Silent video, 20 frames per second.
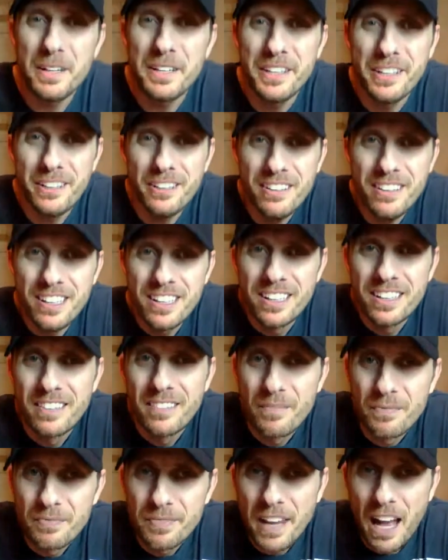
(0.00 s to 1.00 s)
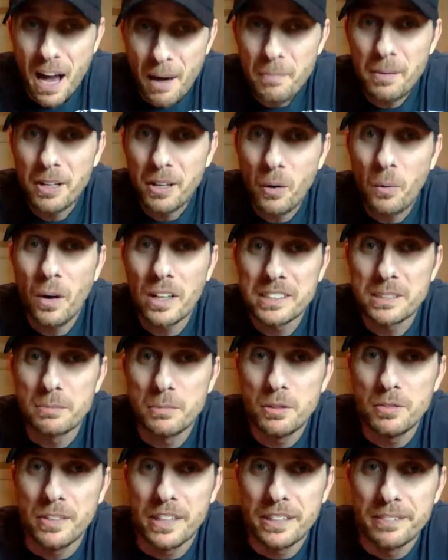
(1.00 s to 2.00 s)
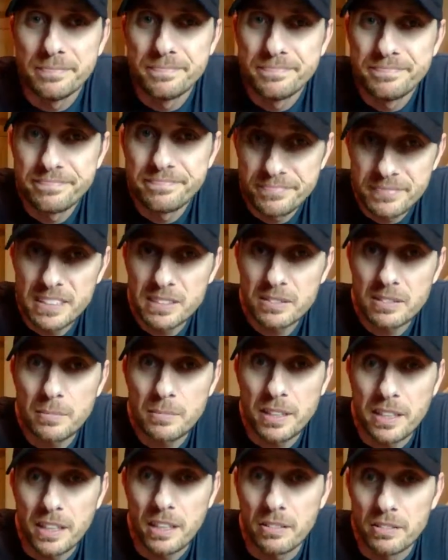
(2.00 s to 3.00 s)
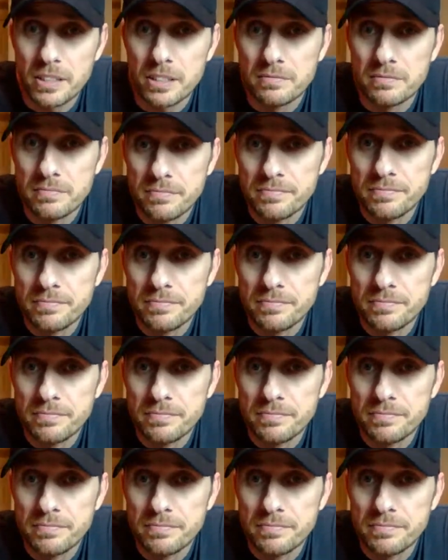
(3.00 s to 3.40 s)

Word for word: do? I'm gonna go watch a movie. That's what I'm gonna go do.